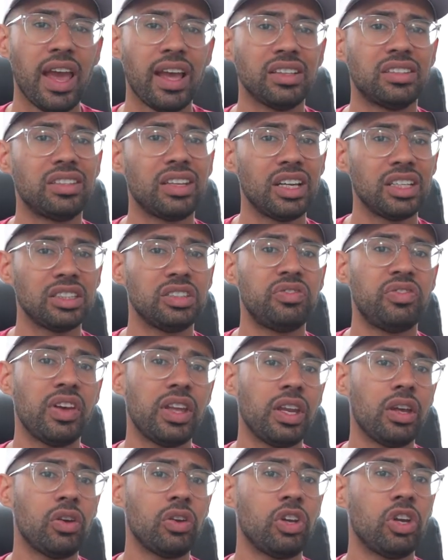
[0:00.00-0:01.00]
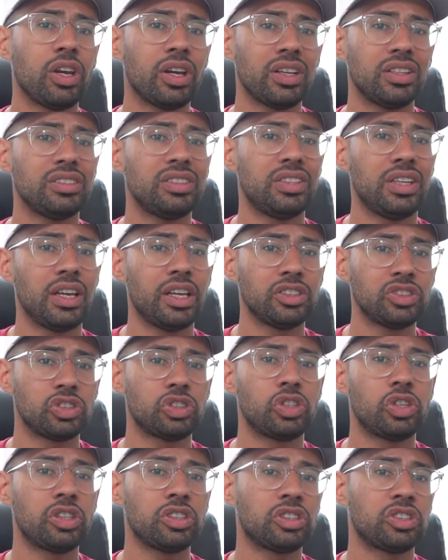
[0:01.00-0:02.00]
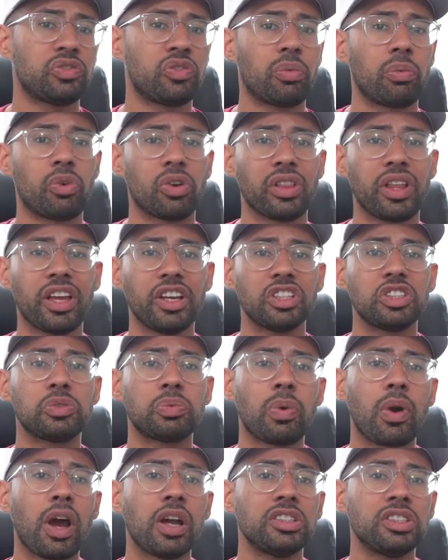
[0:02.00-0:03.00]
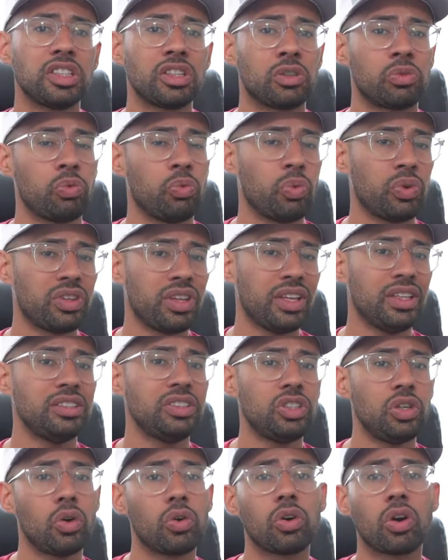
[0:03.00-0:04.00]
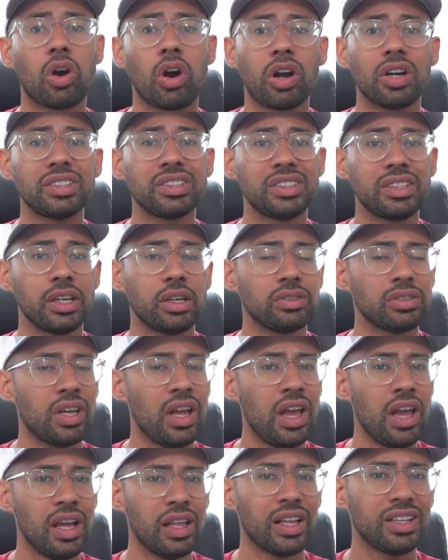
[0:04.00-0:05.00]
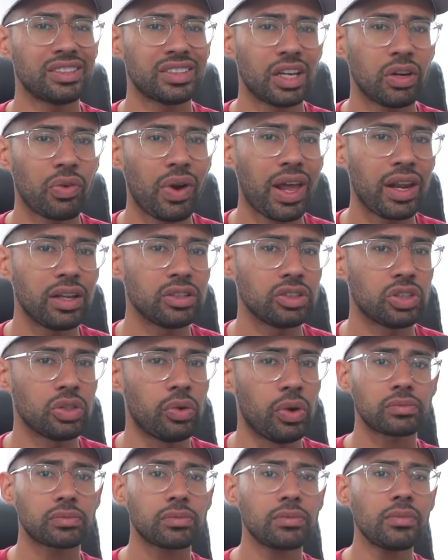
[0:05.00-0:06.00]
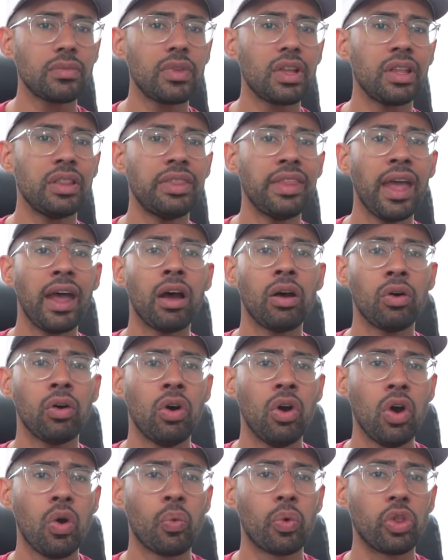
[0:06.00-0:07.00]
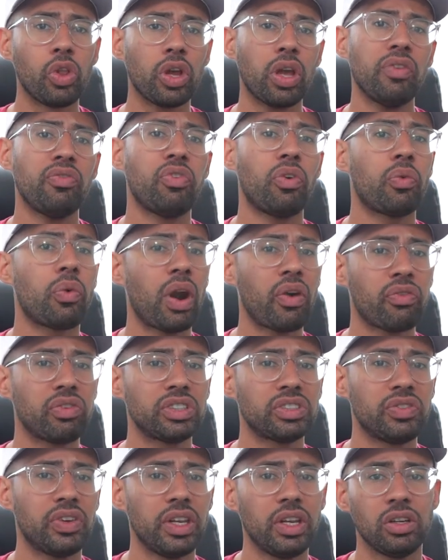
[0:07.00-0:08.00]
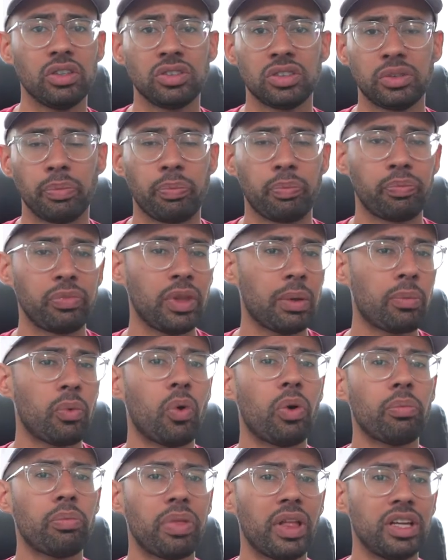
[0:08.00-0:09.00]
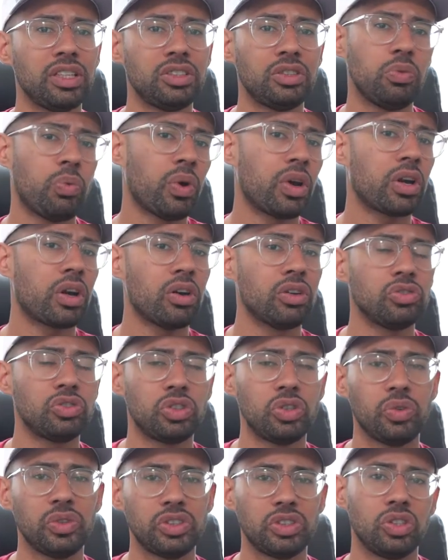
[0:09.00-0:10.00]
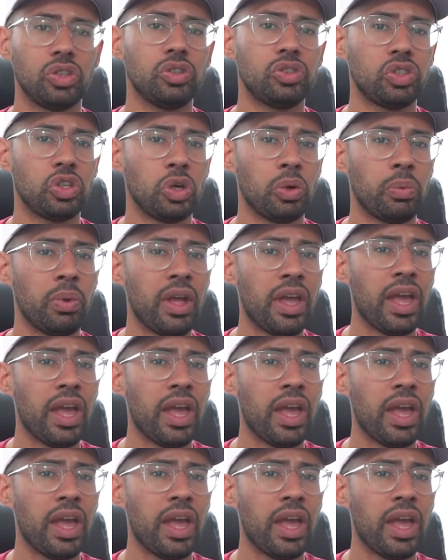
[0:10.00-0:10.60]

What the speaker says: In today's video, you're going to see inserts from our latest project with Easy Own Car Sales. Let's get right into it. Now, when looking for reference videos, the number one place you want to go to is YouTube.